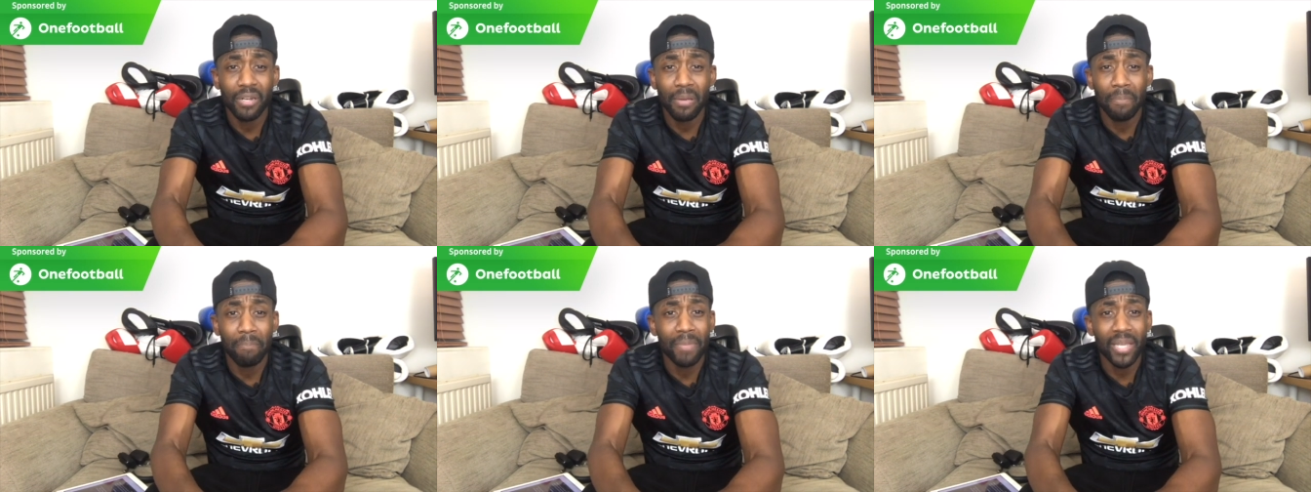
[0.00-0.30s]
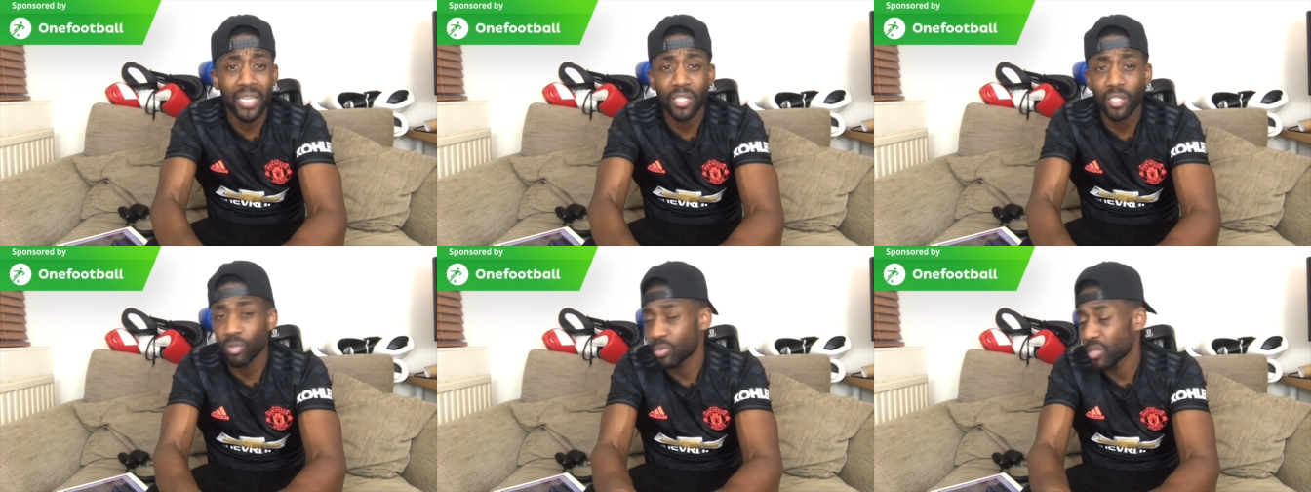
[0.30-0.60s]
a
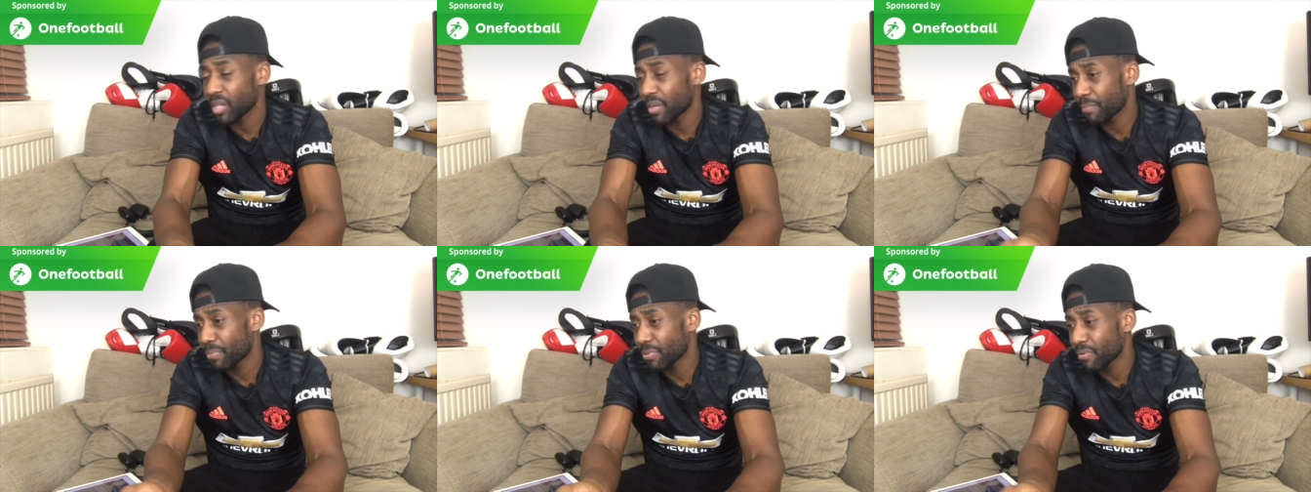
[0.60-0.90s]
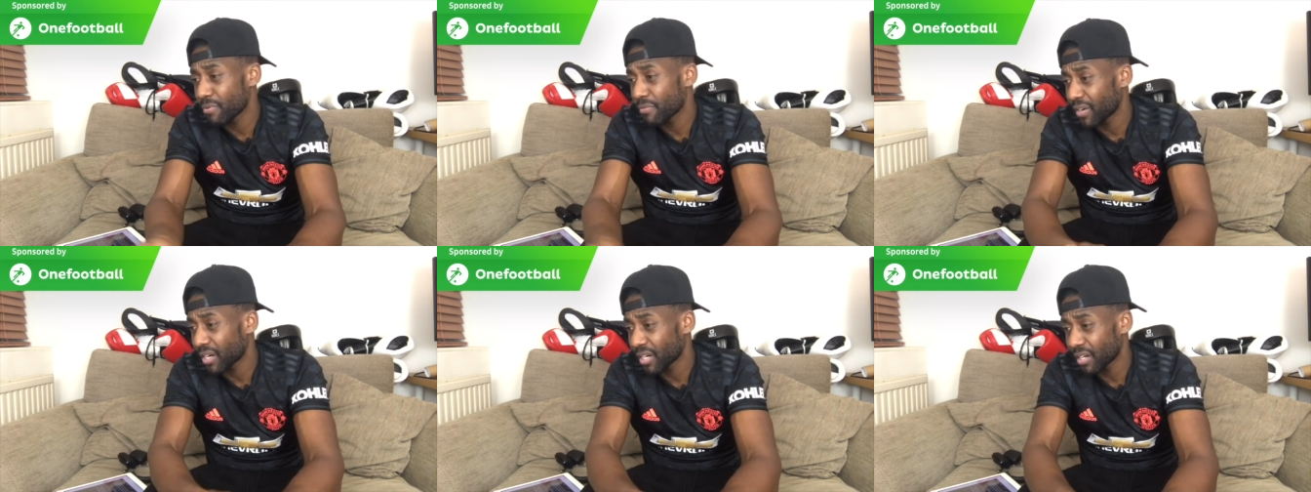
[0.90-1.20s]
Mings would
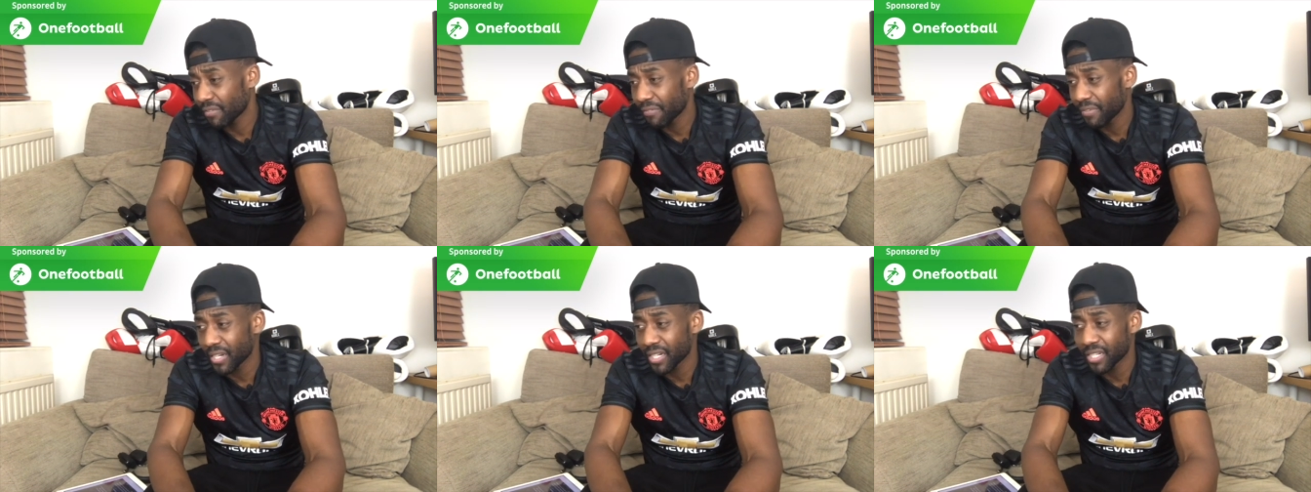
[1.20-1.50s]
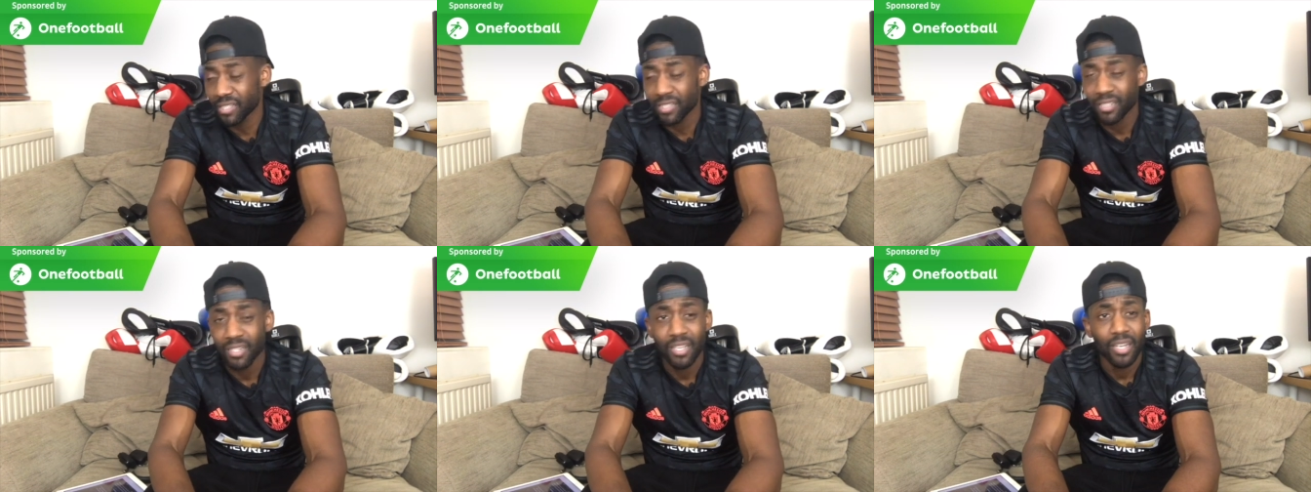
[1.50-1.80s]
improve our
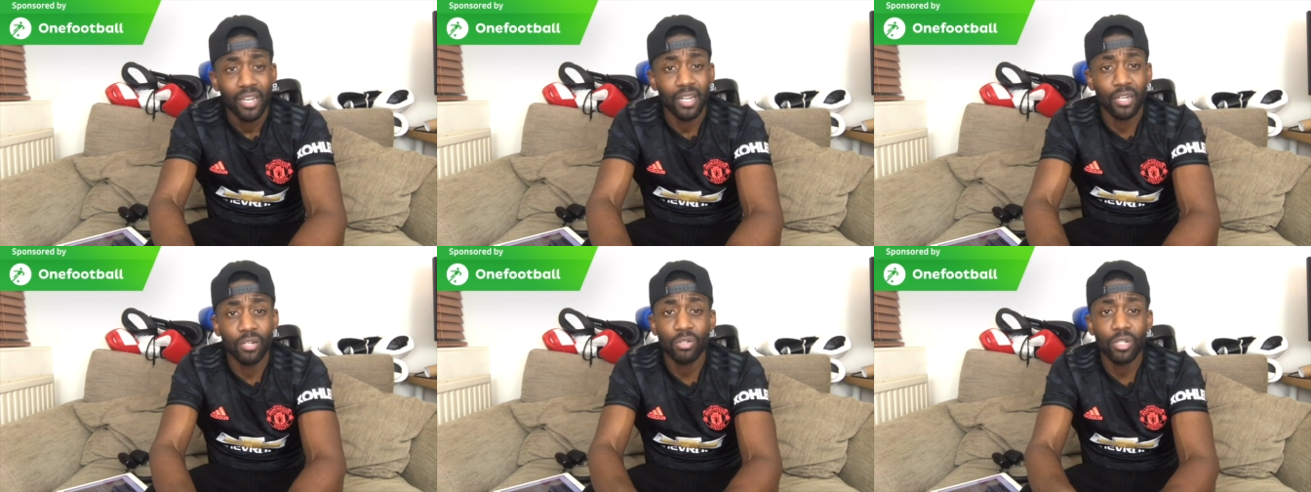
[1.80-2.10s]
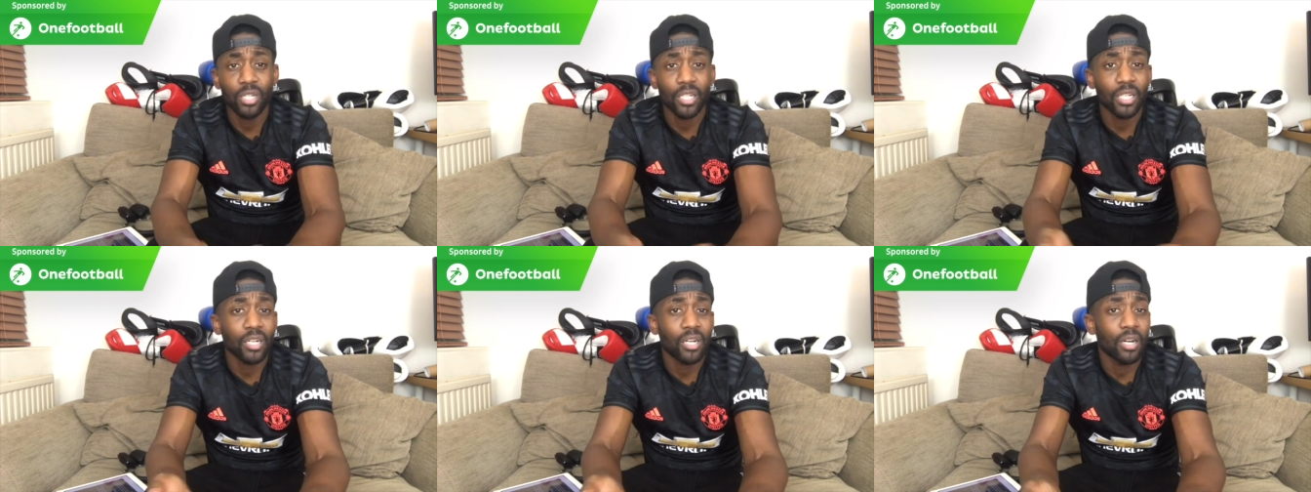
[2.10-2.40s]
defence. And look
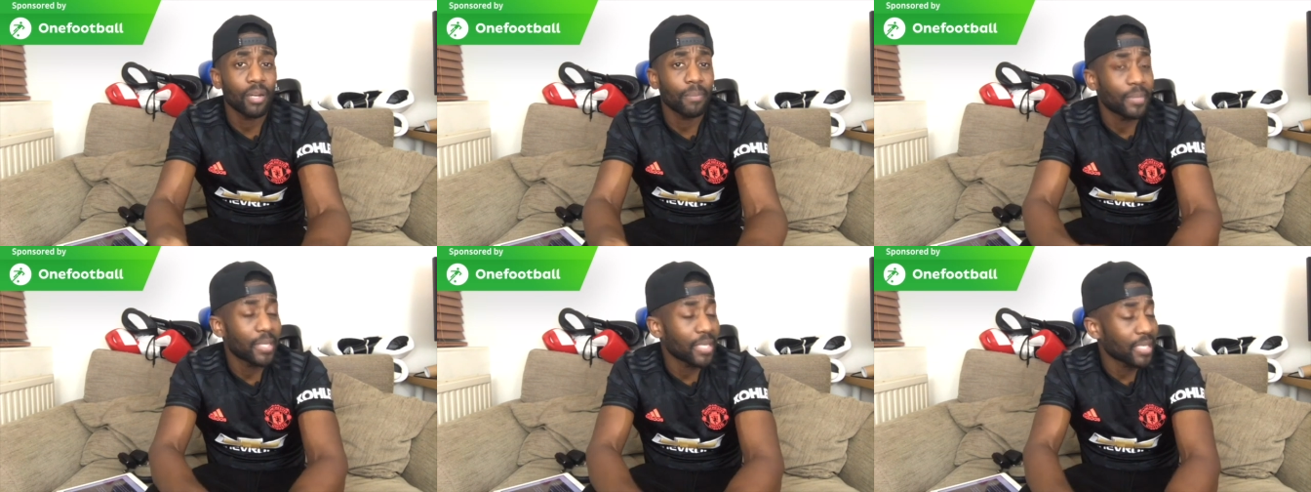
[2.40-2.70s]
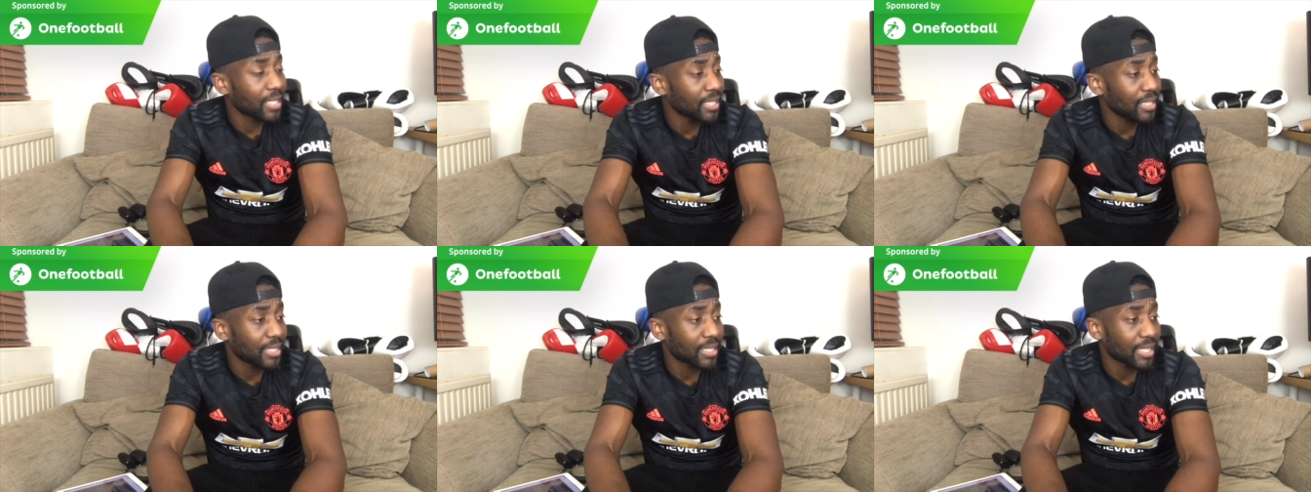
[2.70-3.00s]
at the club that
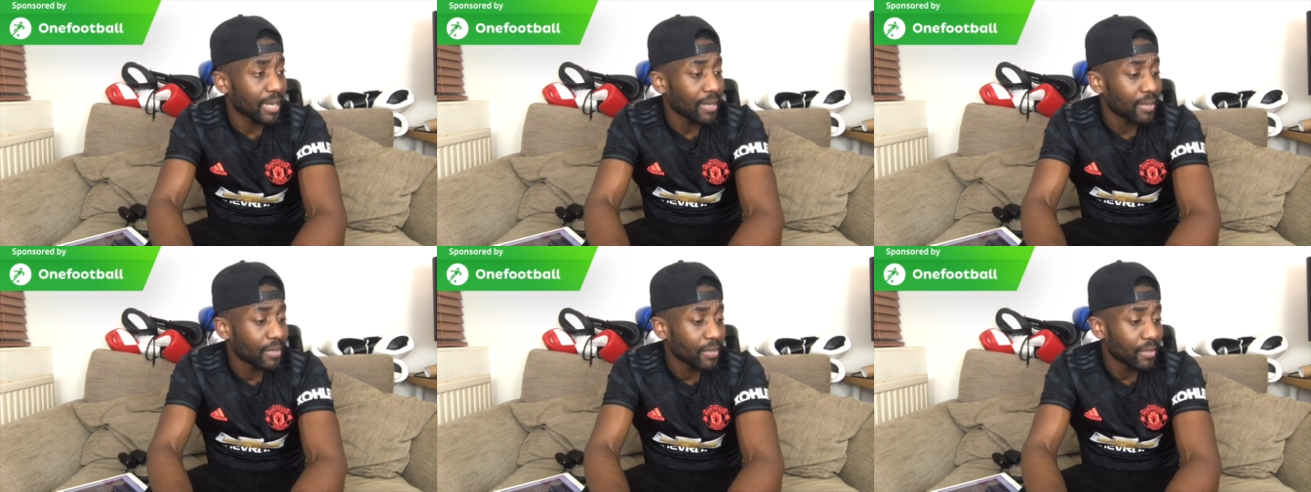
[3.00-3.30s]
he's at.